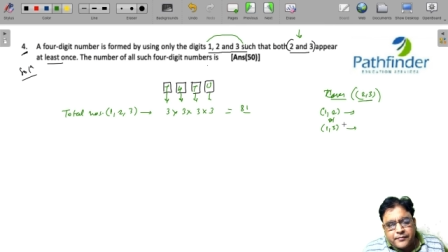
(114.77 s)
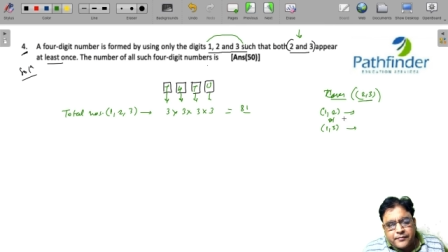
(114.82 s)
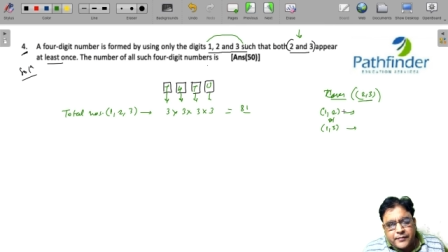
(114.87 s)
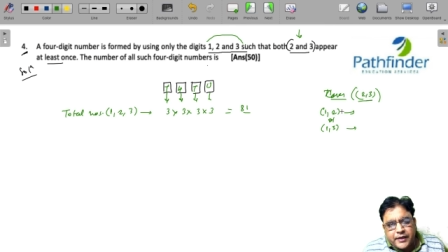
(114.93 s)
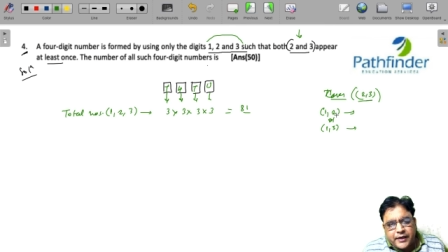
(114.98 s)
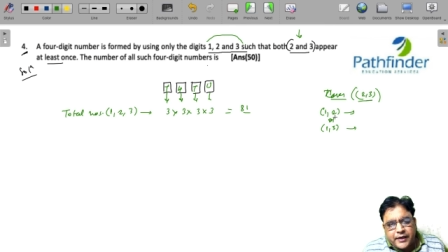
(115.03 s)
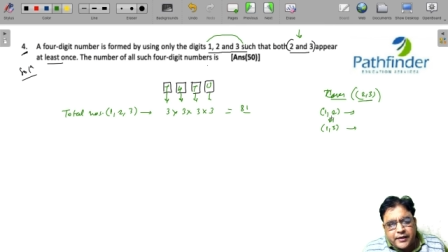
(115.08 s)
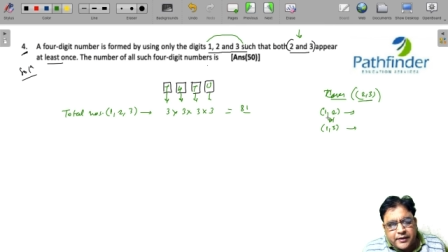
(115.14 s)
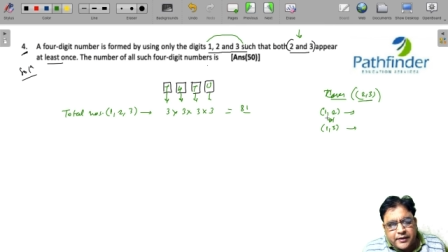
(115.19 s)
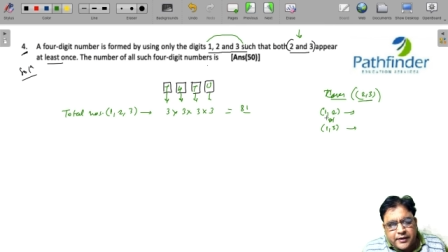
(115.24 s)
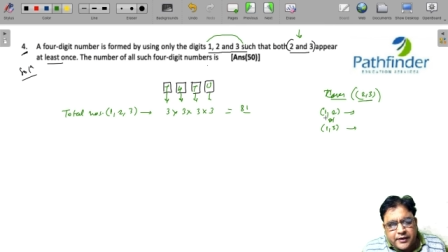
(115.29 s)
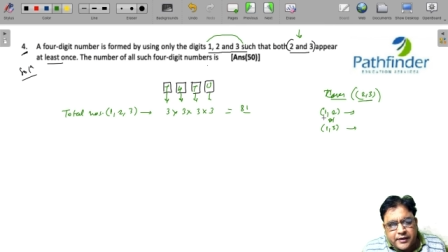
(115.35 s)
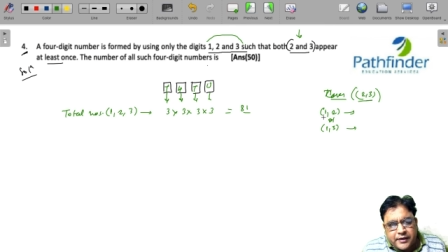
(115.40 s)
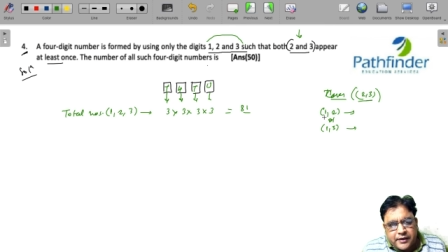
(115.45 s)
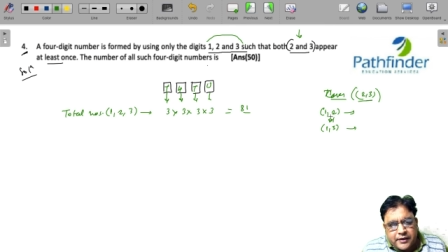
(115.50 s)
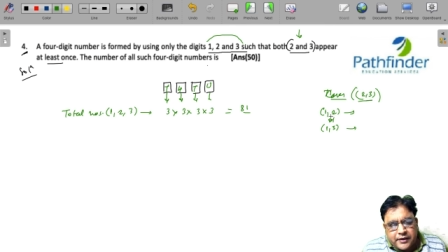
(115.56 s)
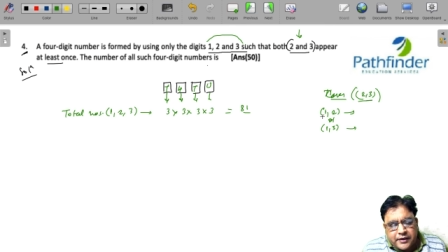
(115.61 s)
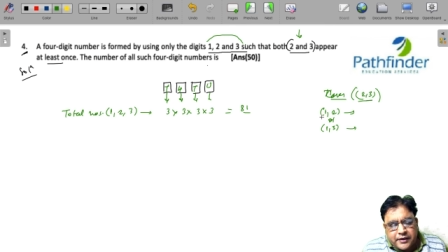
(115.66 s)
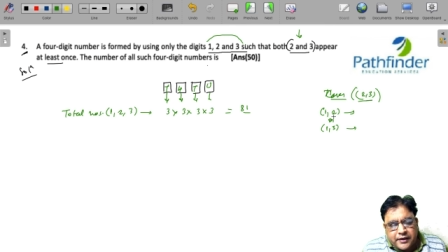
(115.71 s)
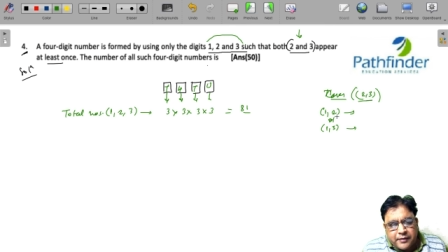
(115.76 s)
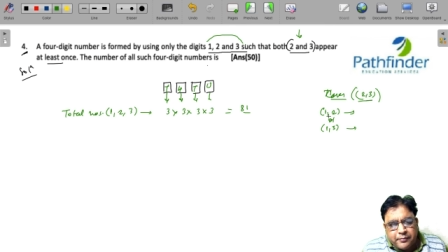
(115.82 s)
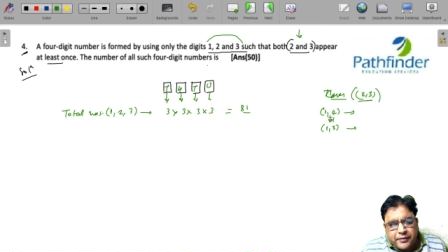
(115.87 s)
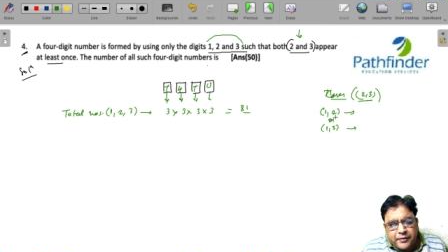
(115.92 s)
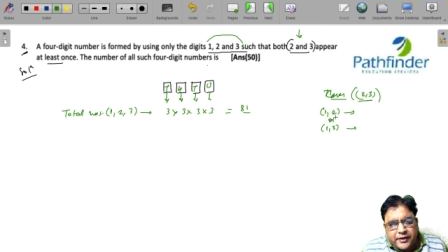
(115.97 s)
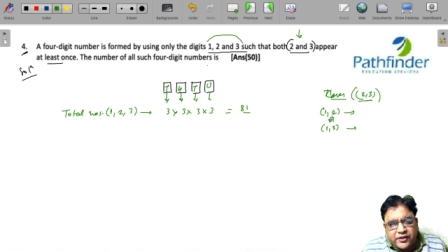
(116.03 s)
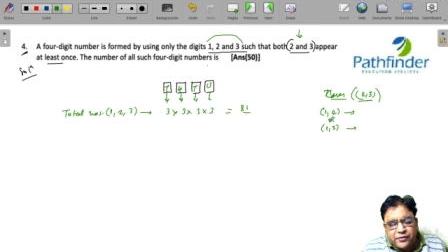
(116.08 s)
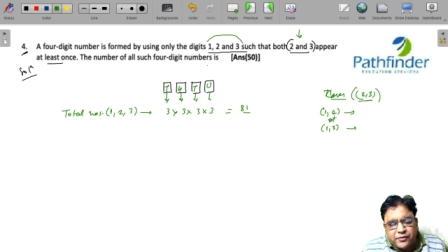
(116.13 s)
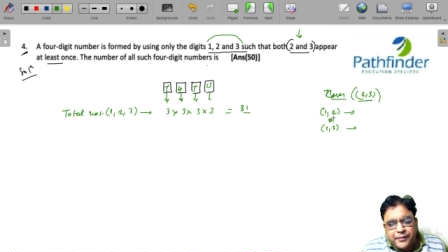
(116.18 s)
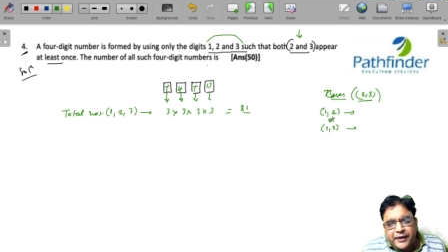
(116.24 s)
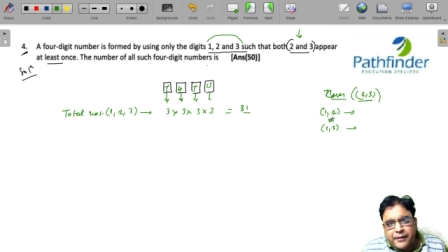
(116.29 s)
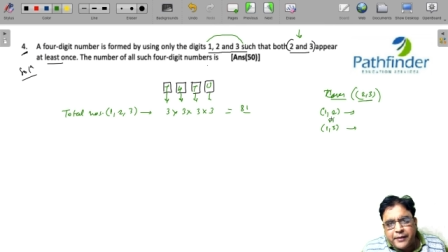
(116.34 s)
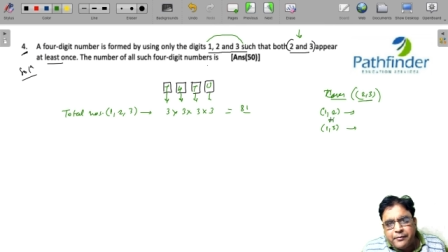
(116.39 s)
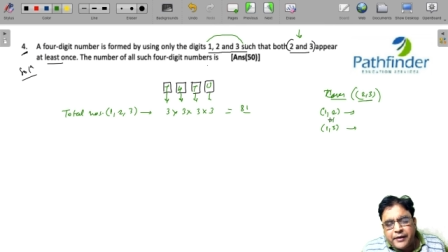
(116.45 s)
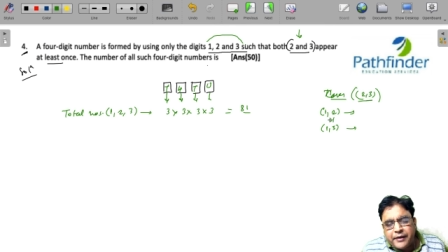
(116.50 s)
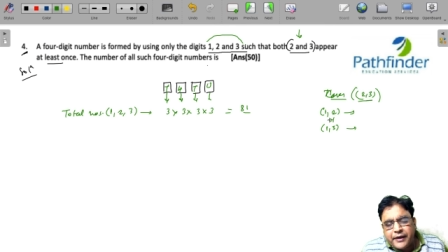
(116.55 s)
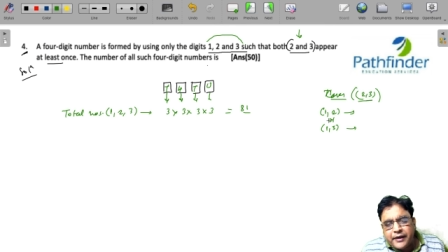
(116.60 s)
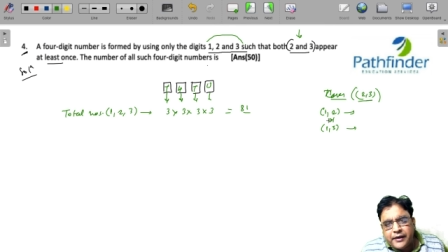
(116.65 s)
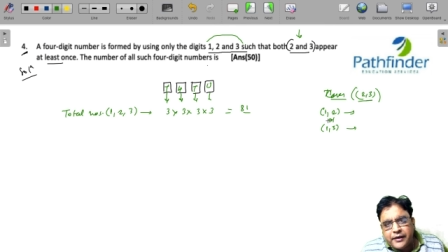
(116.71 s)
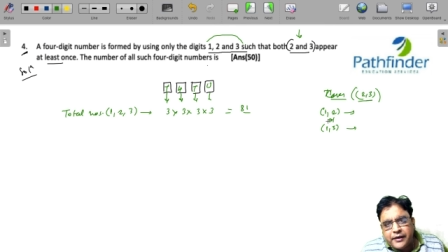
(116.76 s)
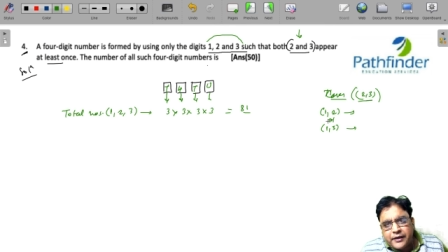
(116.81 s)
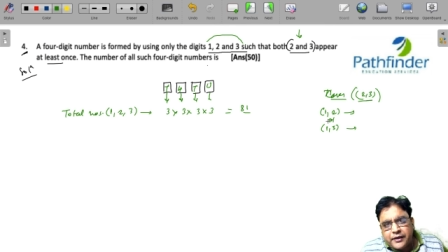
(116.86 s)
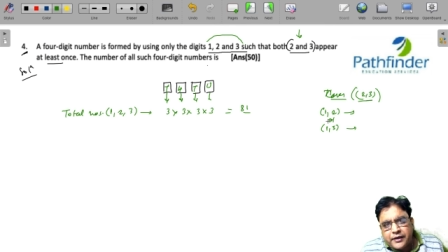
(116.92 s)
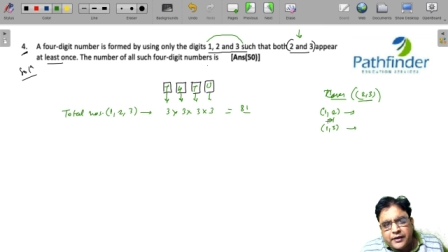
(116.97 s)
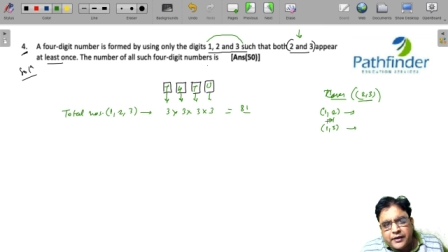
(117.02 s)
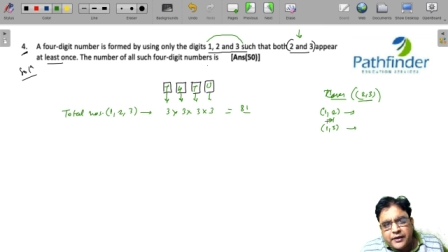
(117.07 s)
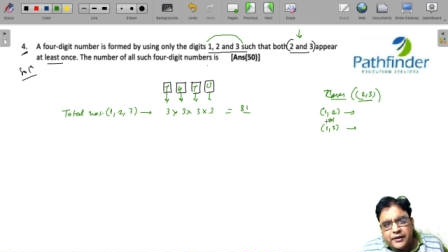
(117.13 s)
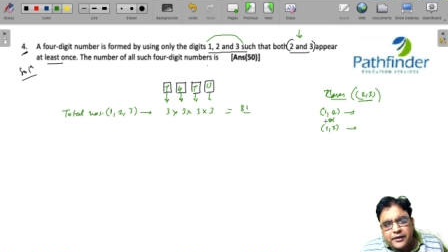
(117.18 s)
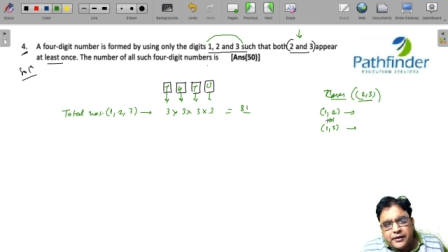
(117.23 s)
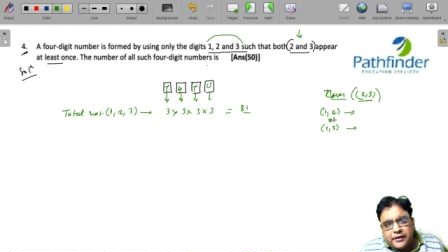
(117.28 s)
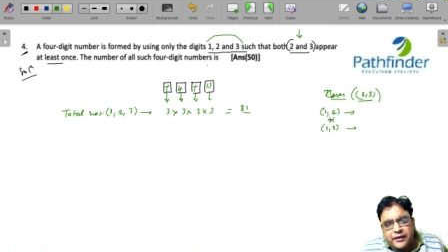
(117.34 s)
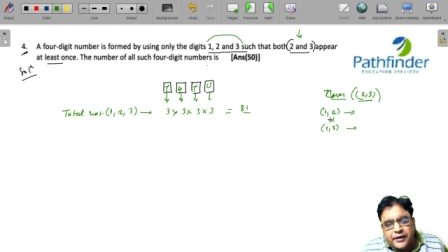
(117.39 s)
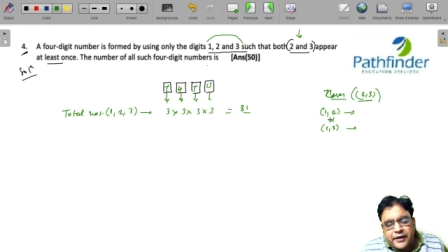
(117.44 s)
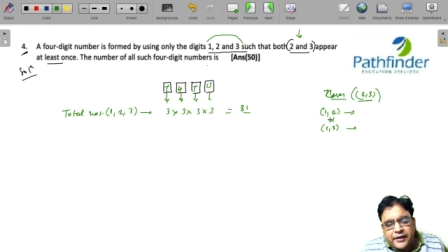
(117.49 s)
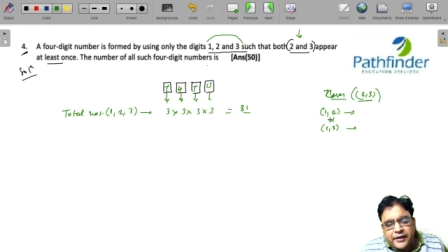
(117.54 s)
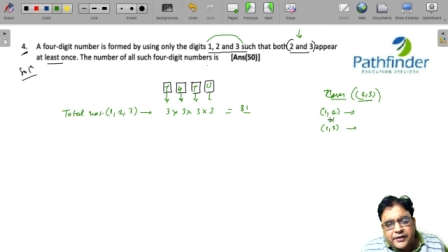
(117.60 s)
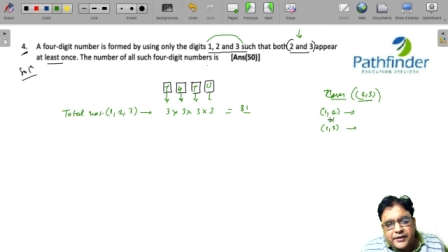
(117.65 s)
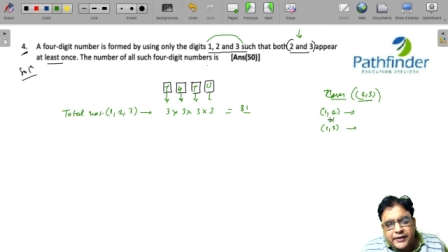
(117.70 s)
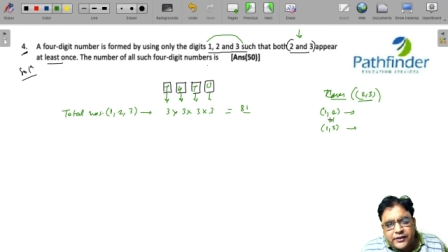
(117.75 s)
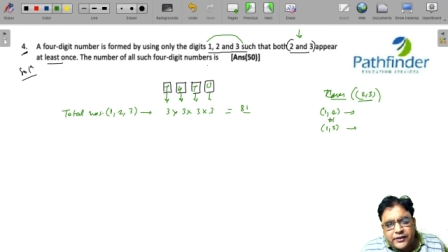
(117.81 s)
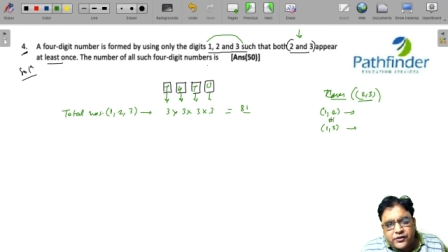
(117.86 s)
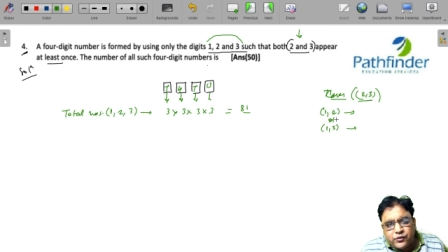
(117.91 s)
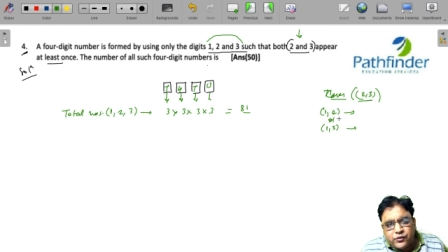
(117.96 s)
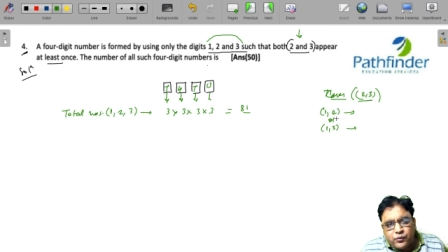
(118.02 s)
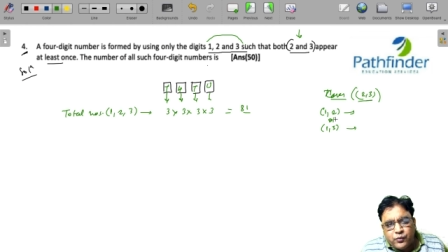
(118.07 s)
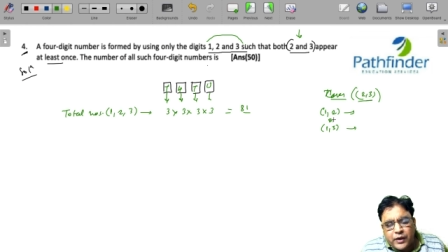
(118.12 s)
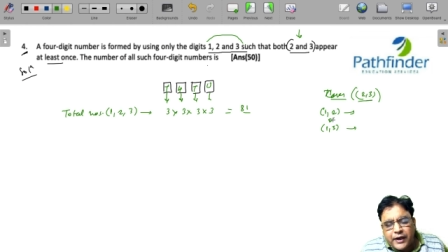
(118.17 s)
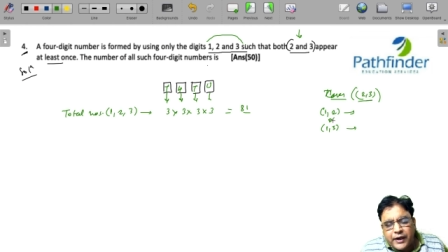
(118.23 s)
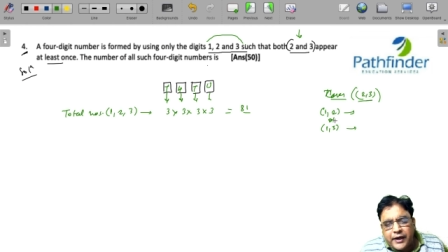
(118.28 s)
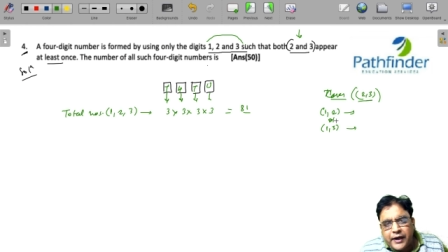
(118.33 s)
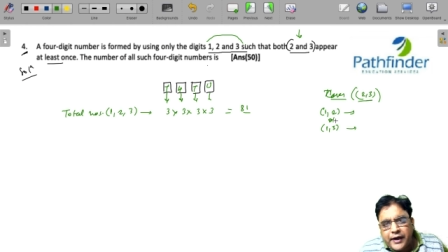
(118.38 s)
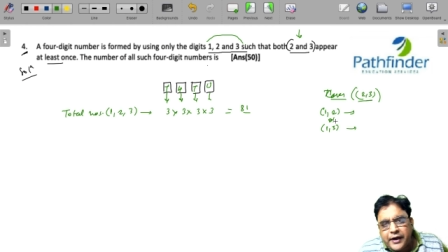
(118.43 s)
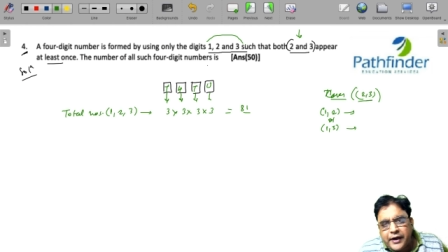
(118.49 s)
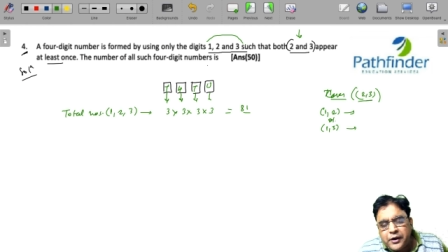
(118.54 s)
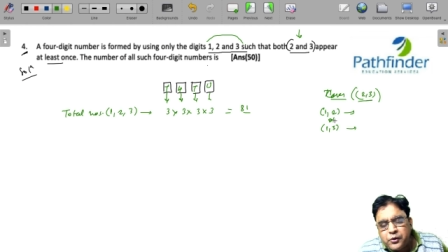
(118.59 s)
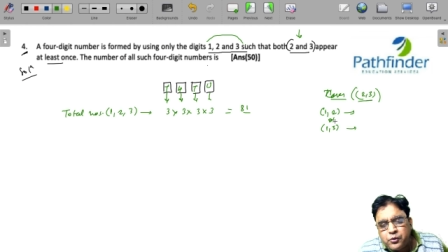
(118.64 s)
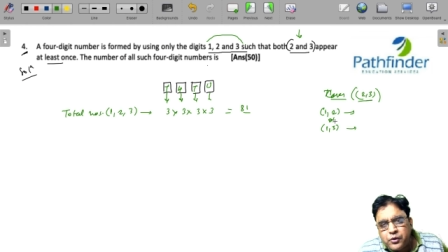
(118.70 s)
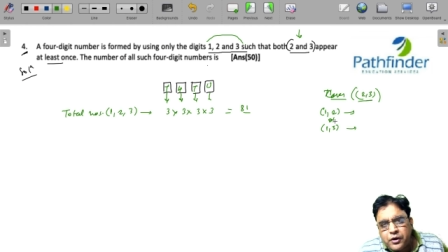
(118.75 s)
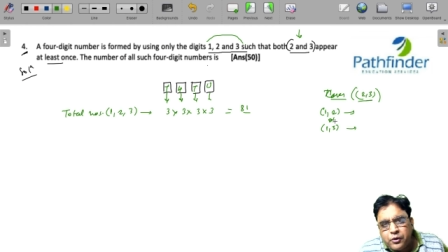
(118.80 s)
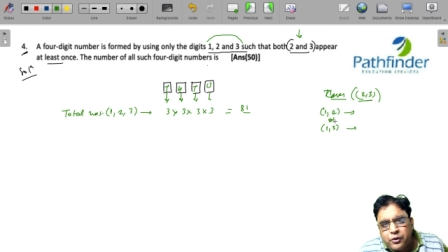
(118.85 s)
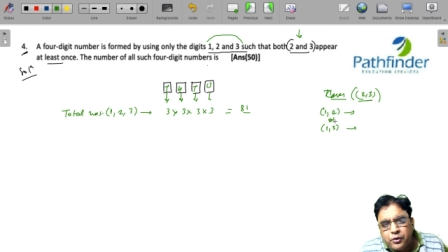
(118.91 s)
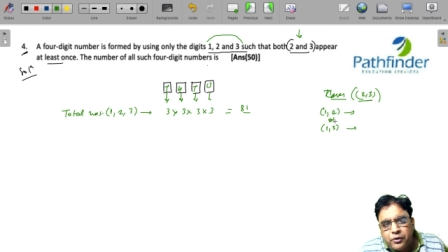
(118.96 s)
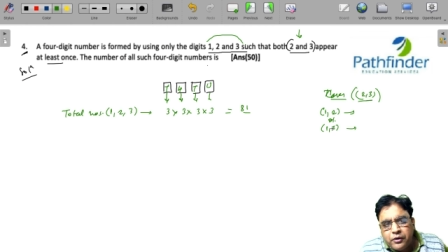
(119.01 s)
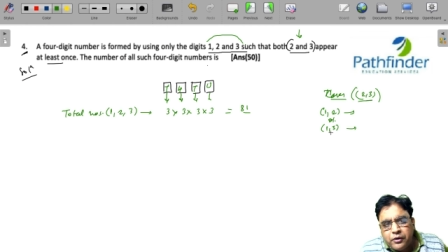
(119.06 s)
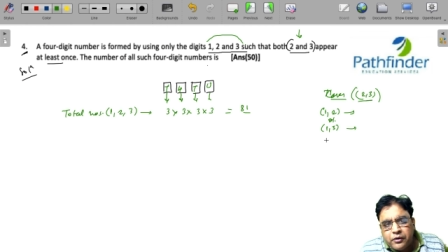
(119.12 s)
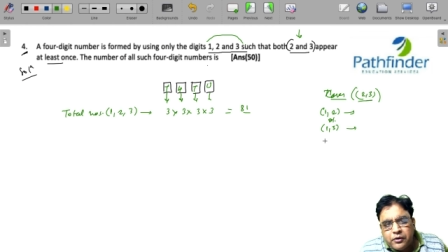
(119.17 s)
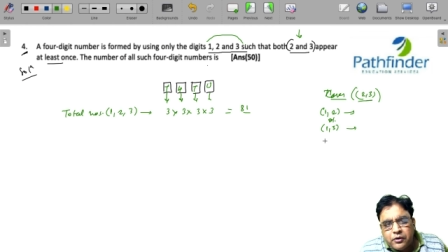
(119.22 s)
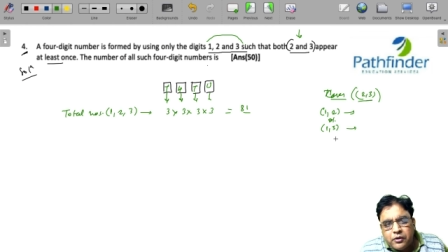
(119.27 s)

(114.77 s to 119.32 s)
that the number is made by the digits 1 and 2 alone